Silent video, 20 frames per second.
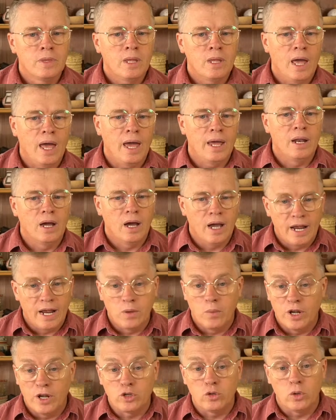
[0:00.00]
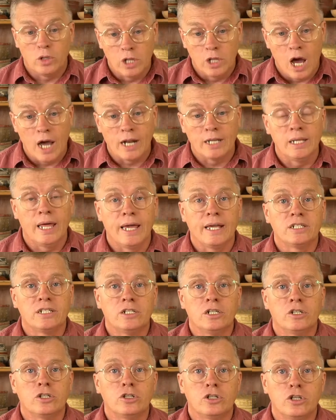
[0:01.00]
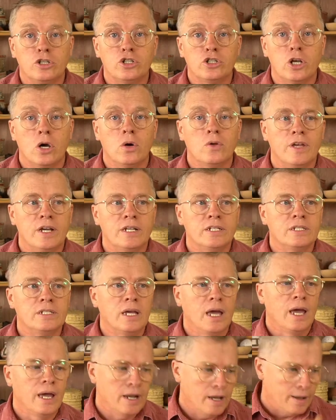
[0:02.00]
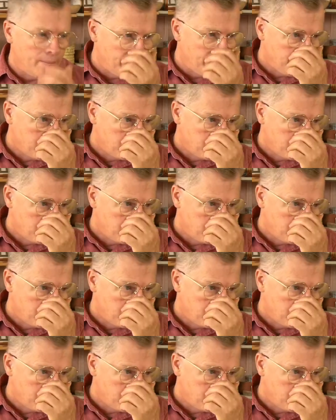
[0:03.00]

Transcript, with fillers: and uh, and he went to a lot of lengths to, to show this, and um,